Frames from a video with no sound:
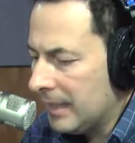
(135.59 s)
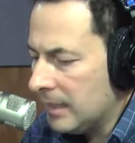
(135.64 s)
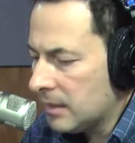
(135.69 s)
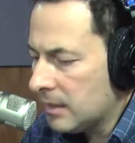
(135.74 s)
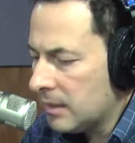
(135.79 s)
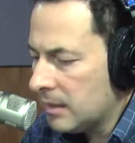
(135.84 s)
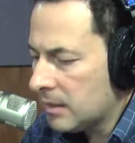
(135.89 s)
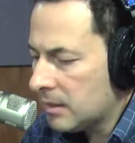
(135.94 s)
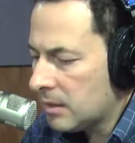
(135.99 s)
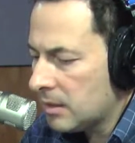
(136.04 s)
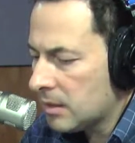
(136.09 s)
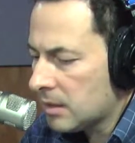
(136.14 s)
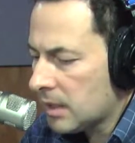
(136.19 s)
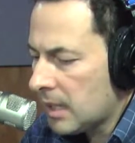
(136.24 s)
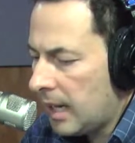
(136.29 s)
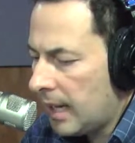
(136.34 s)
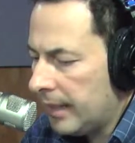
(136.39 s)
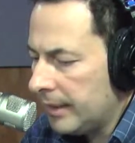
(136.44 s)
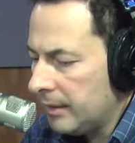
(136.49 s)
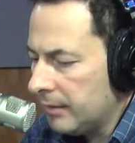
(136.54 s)
Is this just
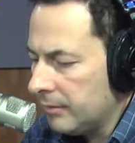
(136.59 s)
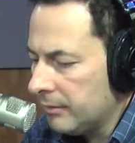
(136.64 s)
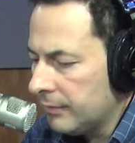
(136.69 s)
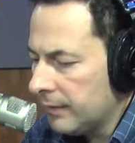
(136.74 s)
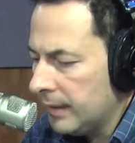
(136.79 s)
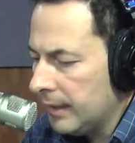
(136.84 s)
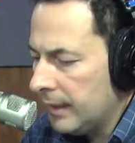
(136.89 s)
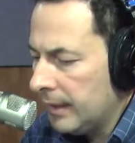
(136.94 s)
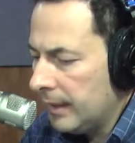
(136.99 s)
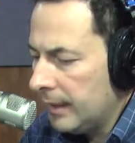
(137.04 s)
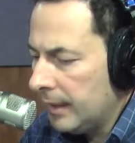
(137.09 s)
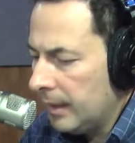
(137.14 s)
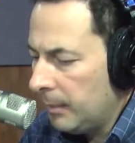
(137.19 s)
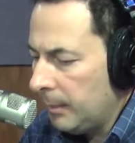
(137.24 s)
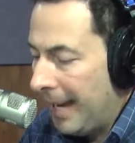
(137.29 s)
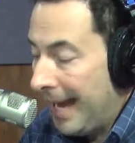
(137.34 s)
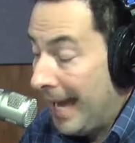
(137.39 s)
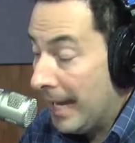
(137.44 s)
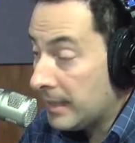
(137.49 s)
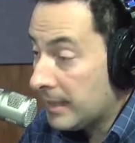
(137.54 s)
kind of
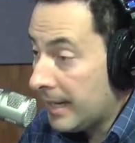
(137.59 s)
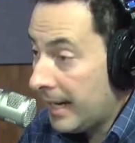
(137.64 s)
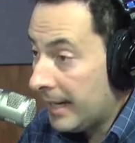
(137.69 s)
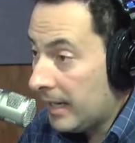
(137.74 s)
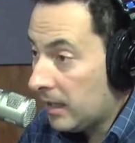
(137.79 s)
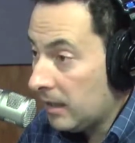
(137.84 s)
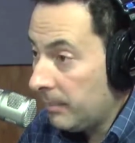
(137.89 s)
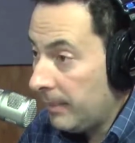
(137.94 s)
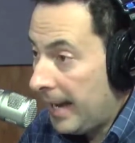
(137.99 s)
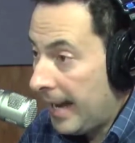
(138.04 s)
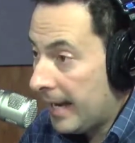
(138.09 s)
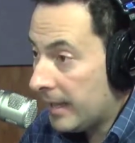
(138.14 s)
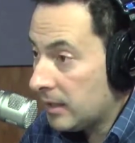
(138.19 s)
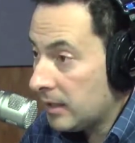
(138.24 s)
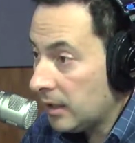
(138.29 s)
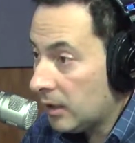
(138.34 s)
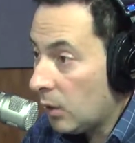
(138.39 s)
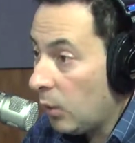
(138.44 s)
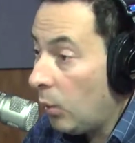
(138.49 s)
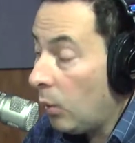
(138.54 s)

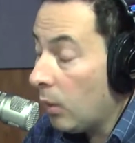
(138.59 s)
anticlimactic,